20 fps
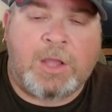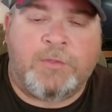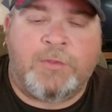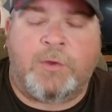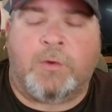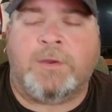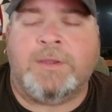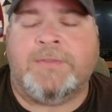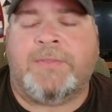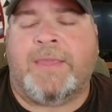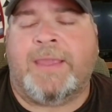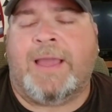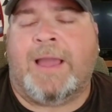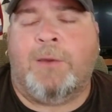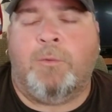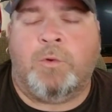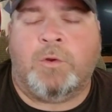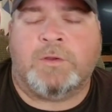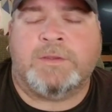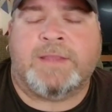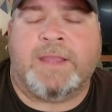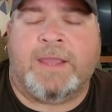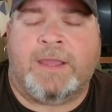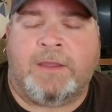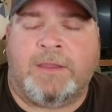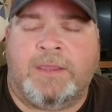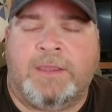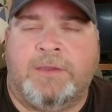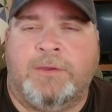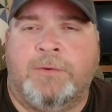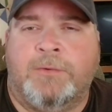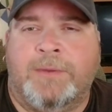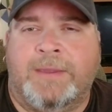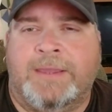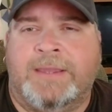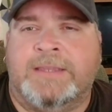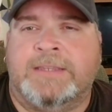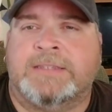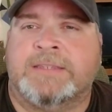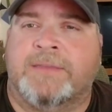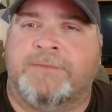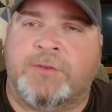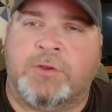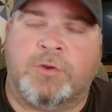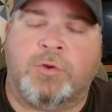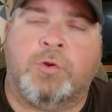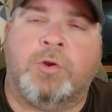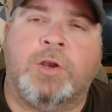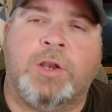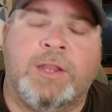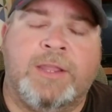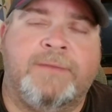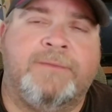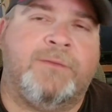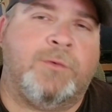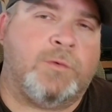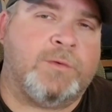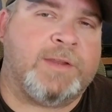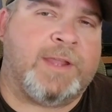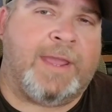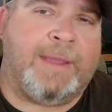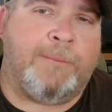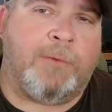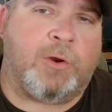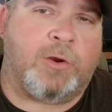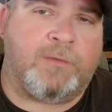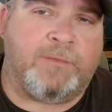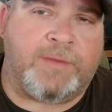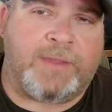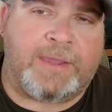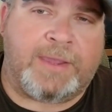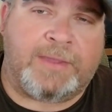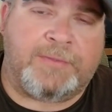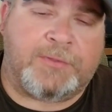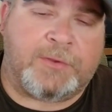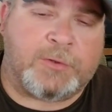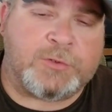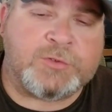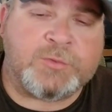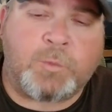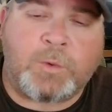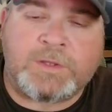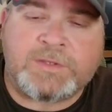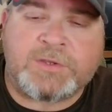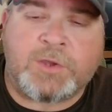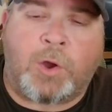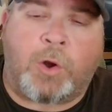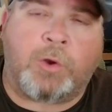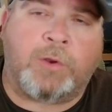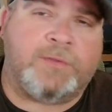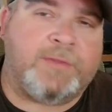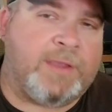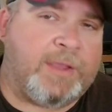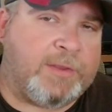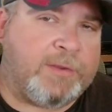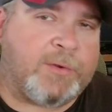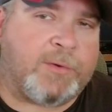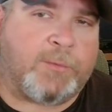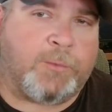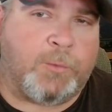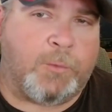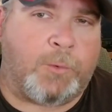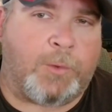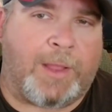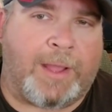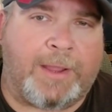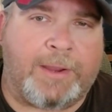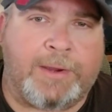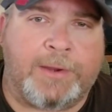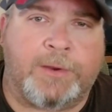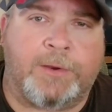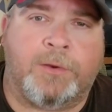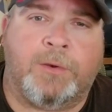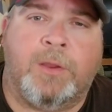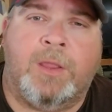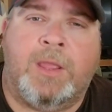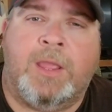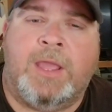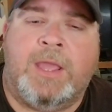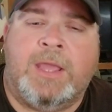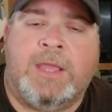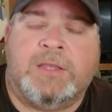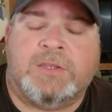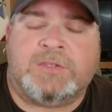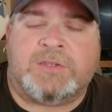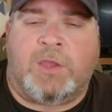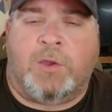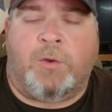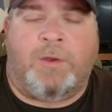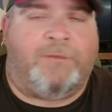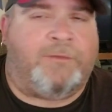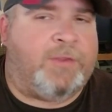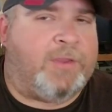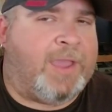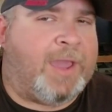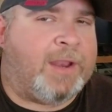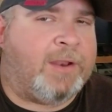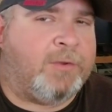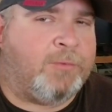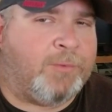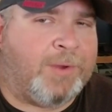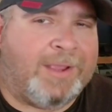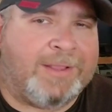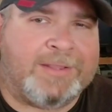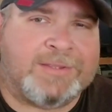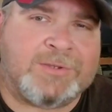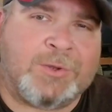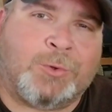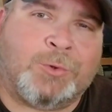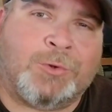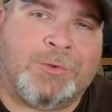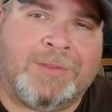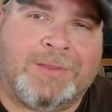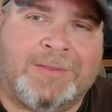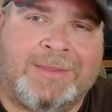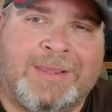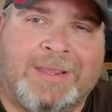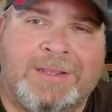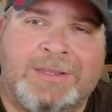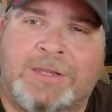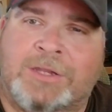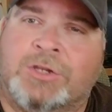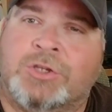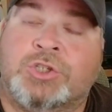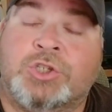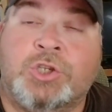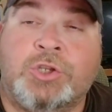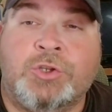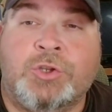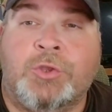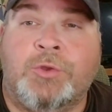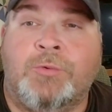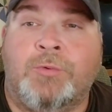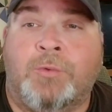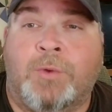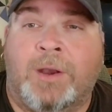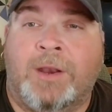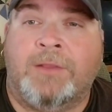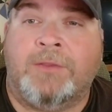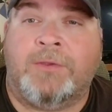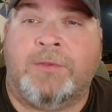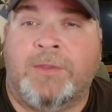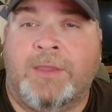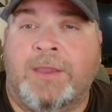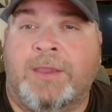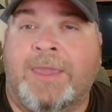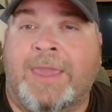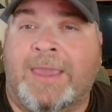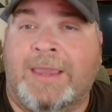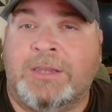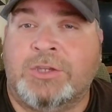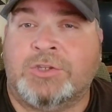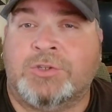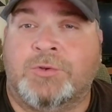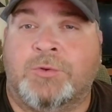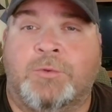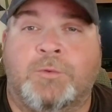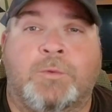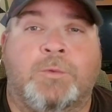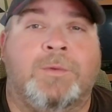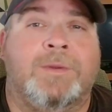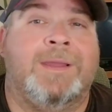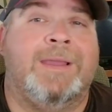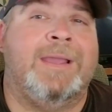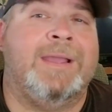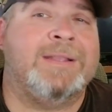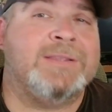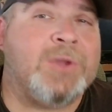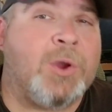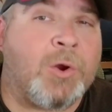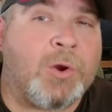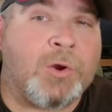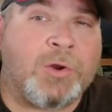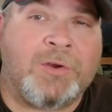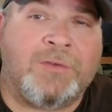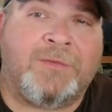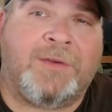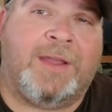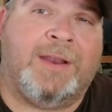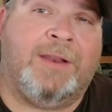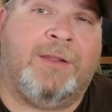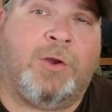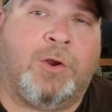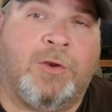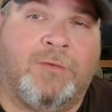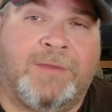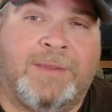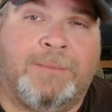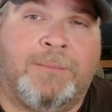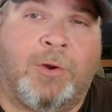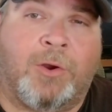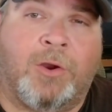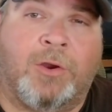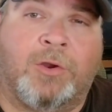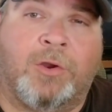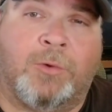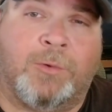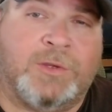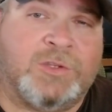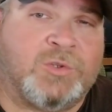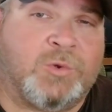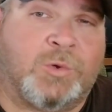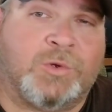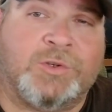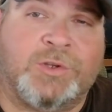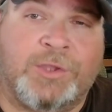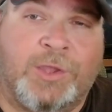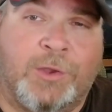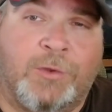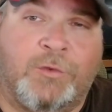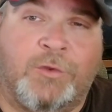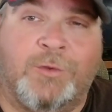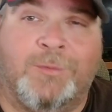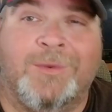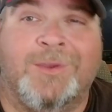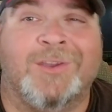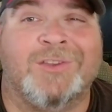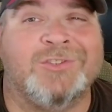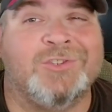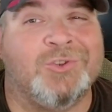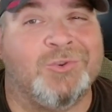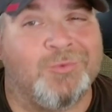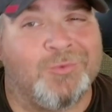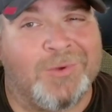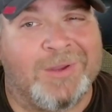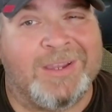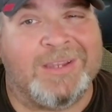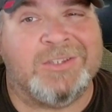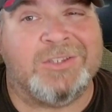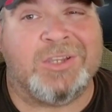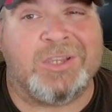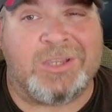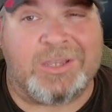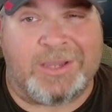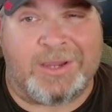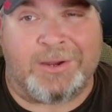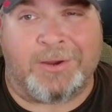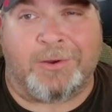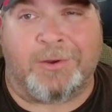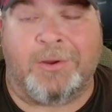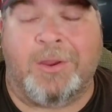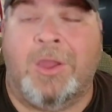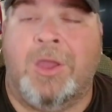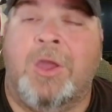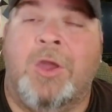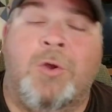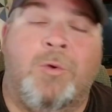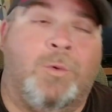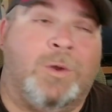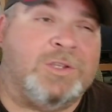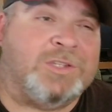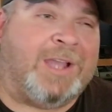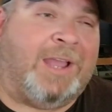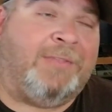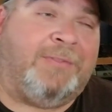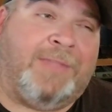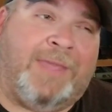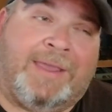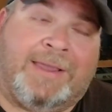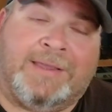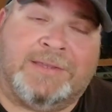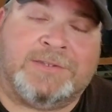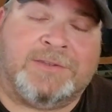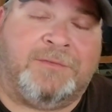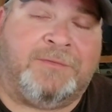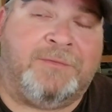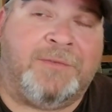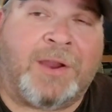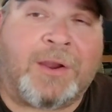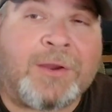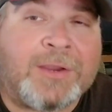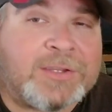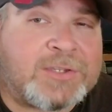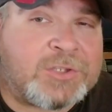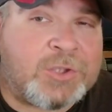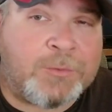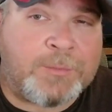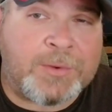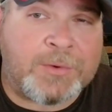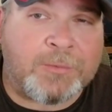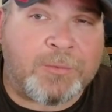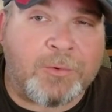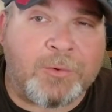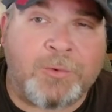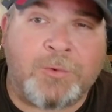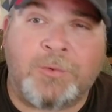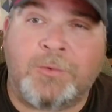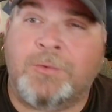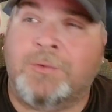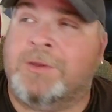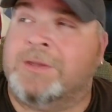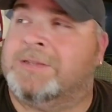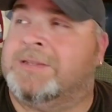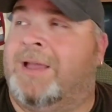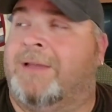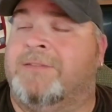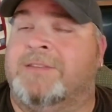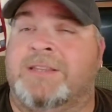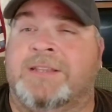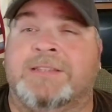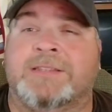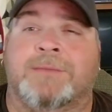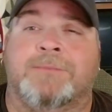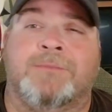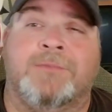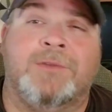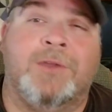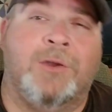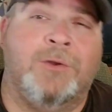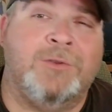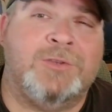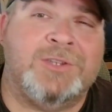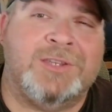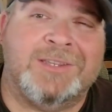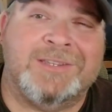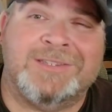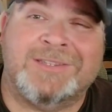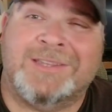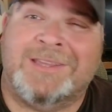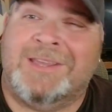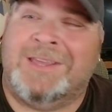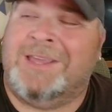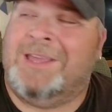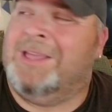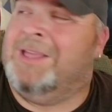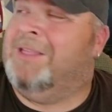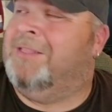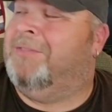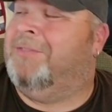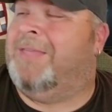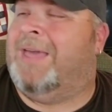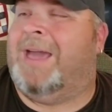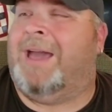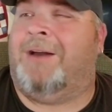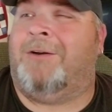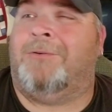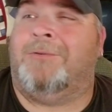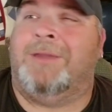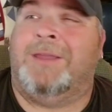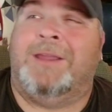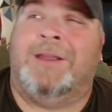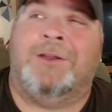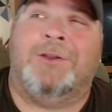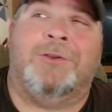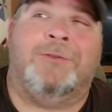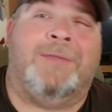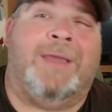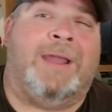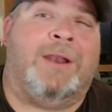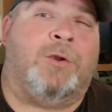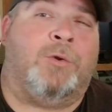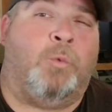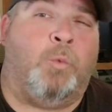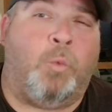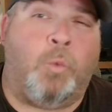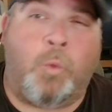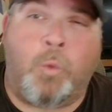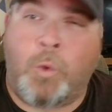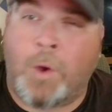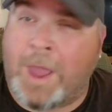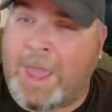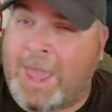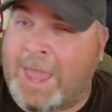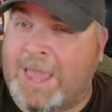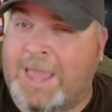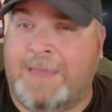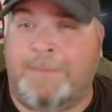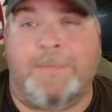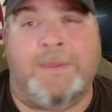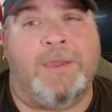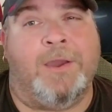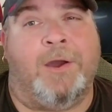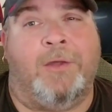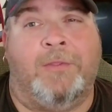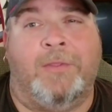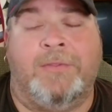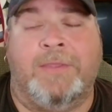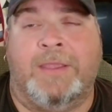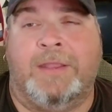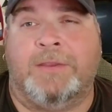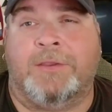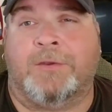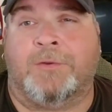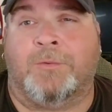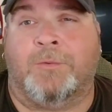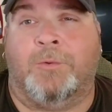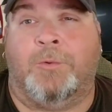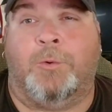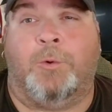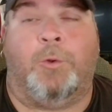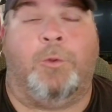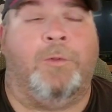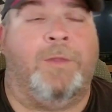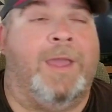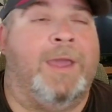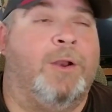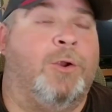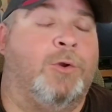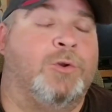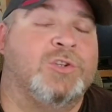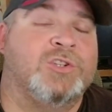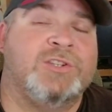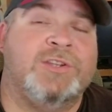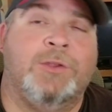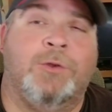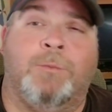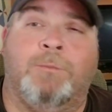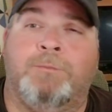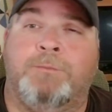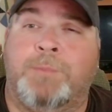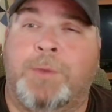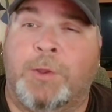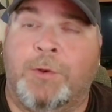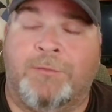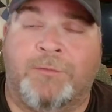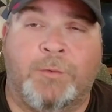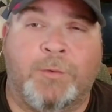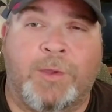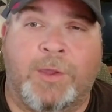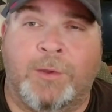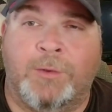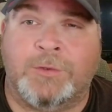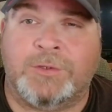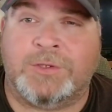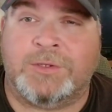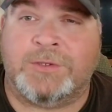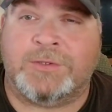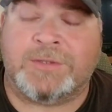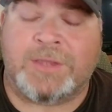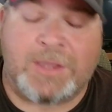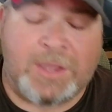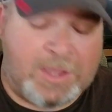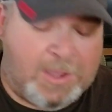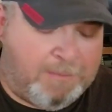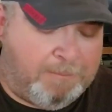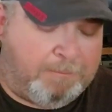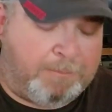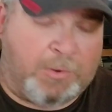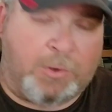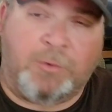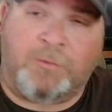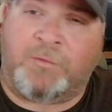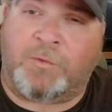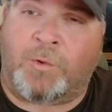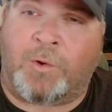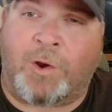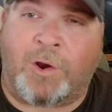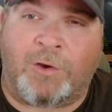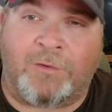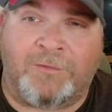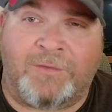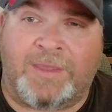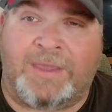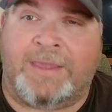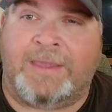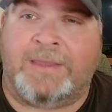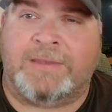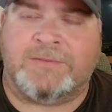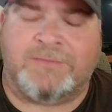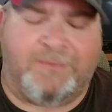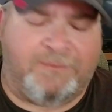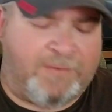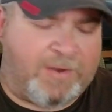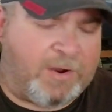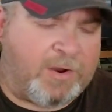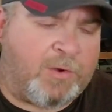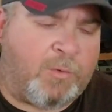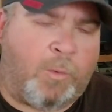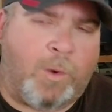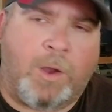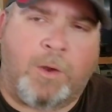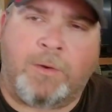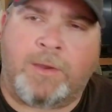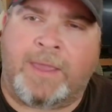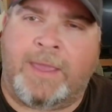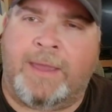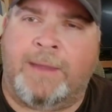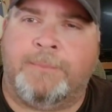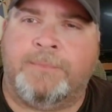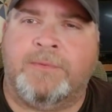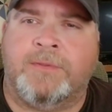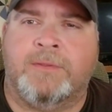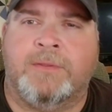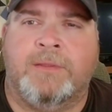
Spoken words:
The only thing I will tell you is if you're going to live full-time RV, there's what's called a 10-year rule out here. So if you got a rig that's older than 10 years, you do run into the occasional, it's hard to find an RV park or resort to go to because your rig's year, which I think is a very stupid rule because I've seen some coaches out here that are way beyond the 10-year rule that are still beautiful coaches, beautiful RVs, very well-kept